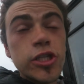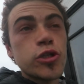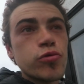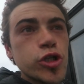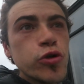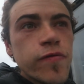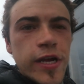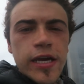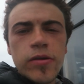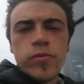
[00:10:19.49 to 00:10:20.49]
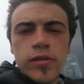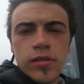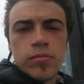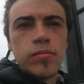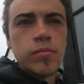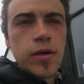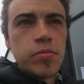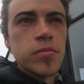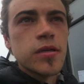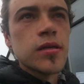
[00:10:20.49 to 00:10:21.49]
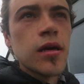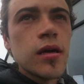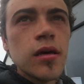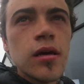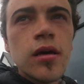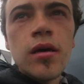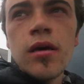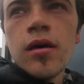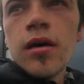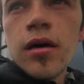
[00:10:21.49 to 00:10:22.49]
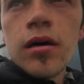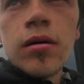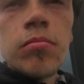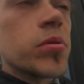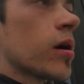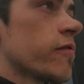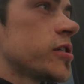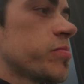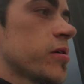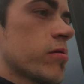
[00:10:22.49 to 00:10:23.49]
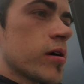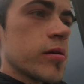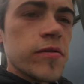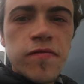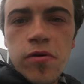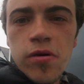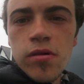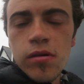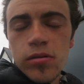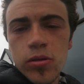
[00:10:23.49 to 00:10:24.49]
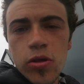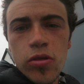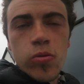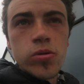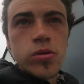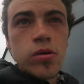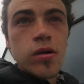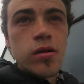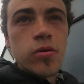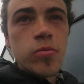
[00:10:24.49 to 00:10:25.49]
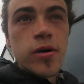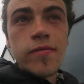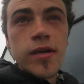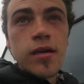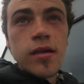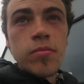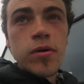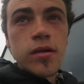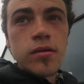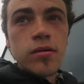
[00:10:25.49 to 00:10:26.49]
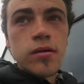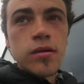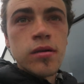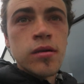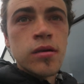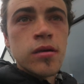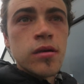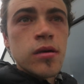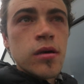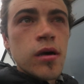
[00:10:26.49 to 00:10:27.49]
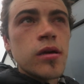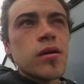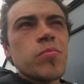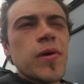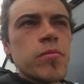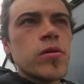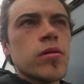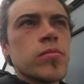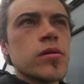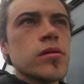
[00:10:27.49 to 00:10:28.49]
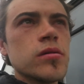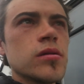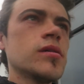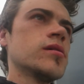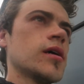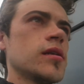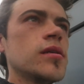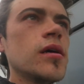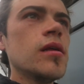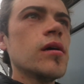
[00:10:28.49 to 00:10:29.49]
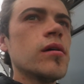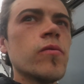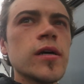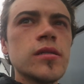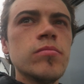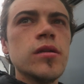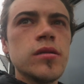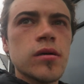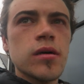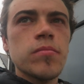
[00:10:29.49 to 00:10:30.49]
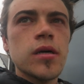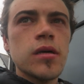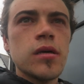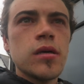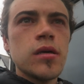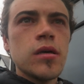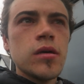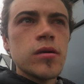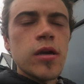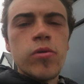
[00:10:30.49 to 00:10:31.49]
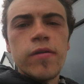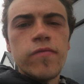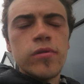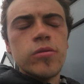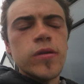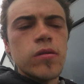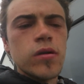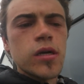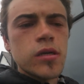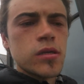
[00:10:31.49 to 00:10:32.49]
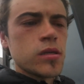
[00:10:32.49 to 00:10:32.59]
Just rejuvenating with some peppermint tea. But I've just been riding a bit further to Thorso. I think we might even get there by tonight. I think maybe not, because I had tea there and wasted a bit of time, but keep riding for a little bit longer.